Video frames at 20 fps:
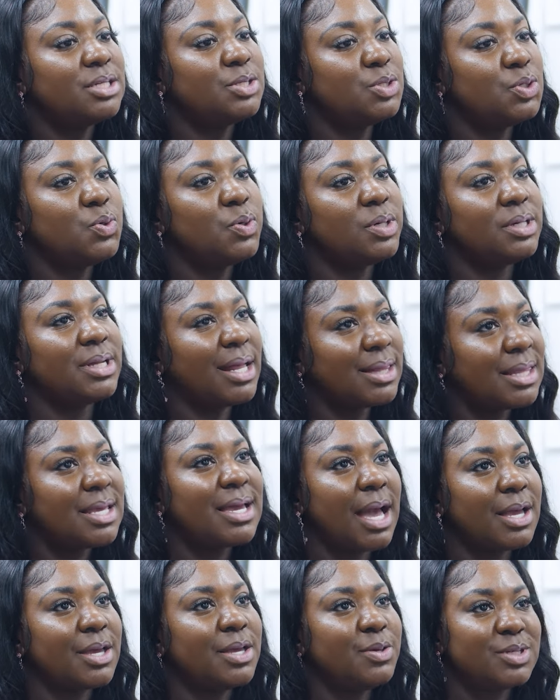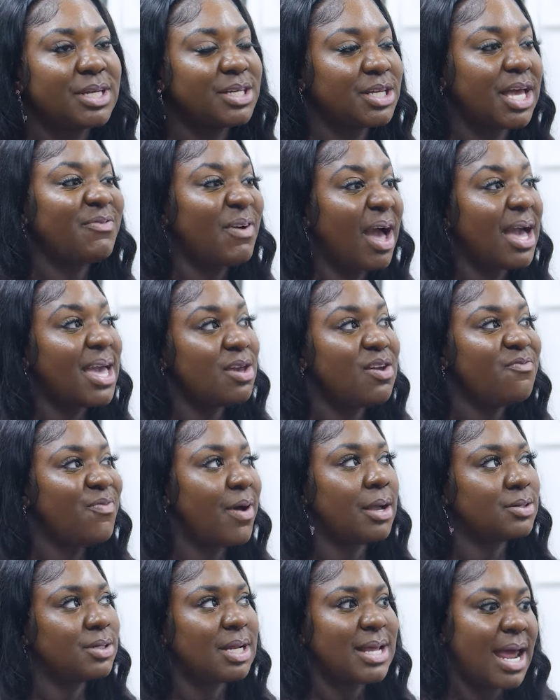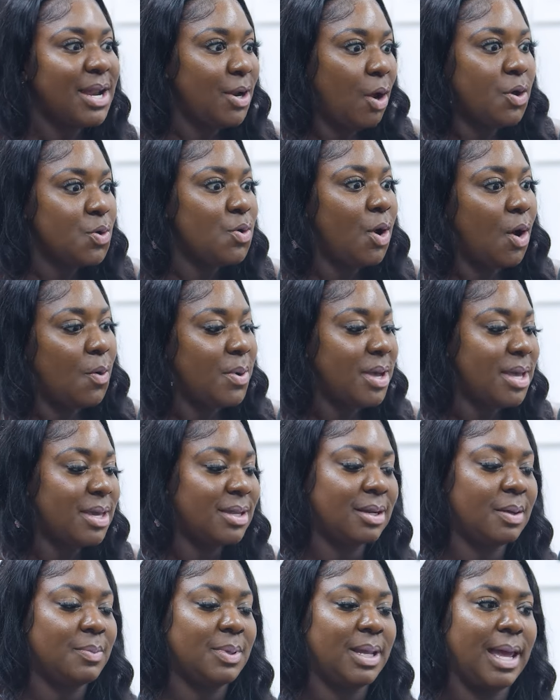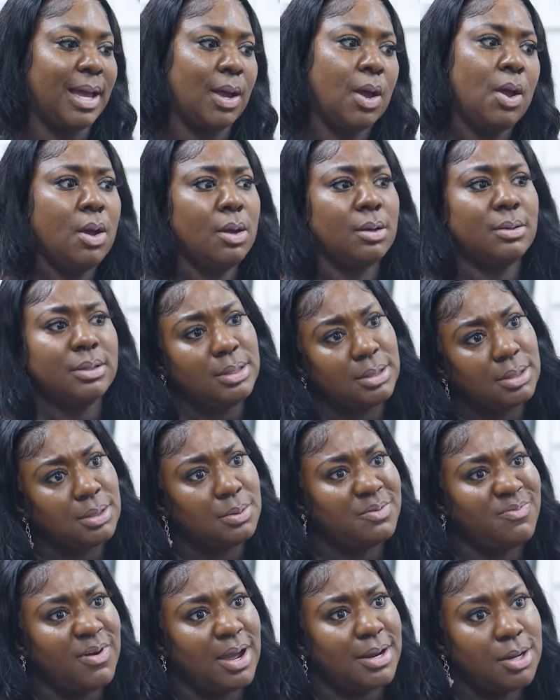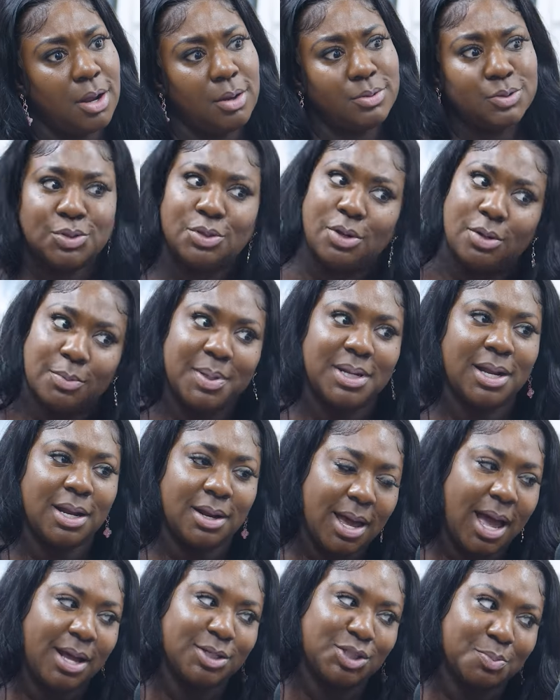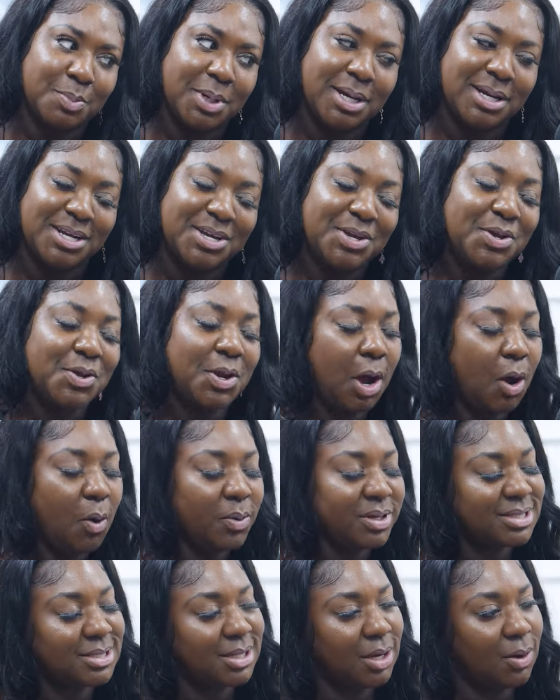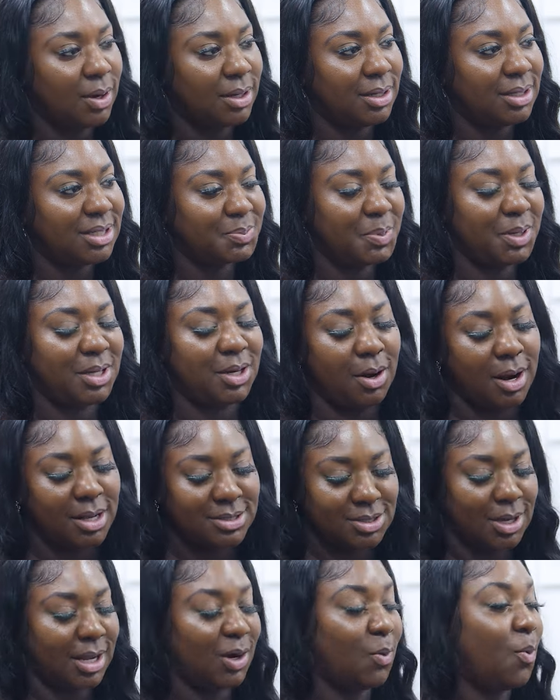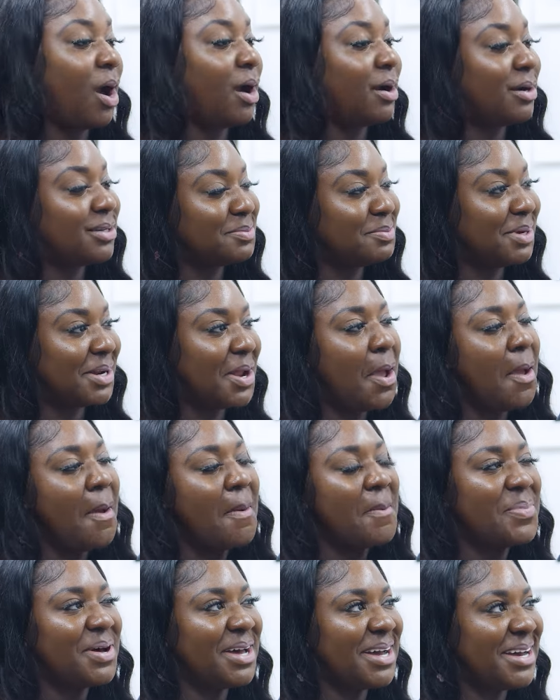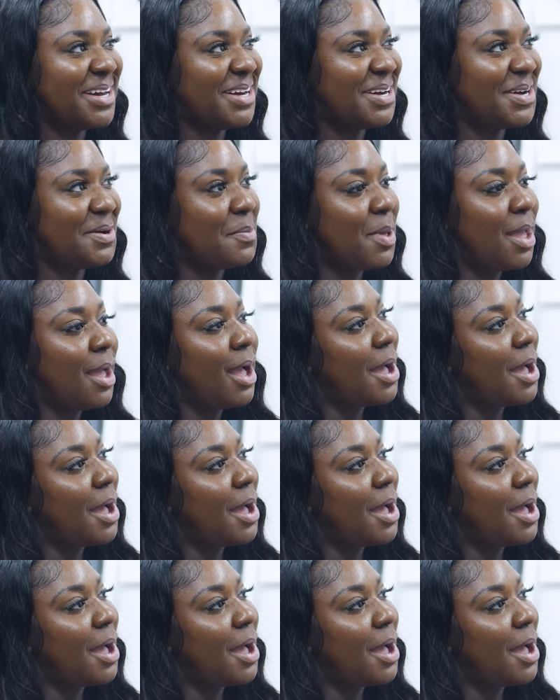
just do it. I think... She was like, if I give you $500, I know you're going to win. And I'm like, if I don't, you're going to be out your money, you know. And so, speaking of her, I still got to wire her some money. But I'm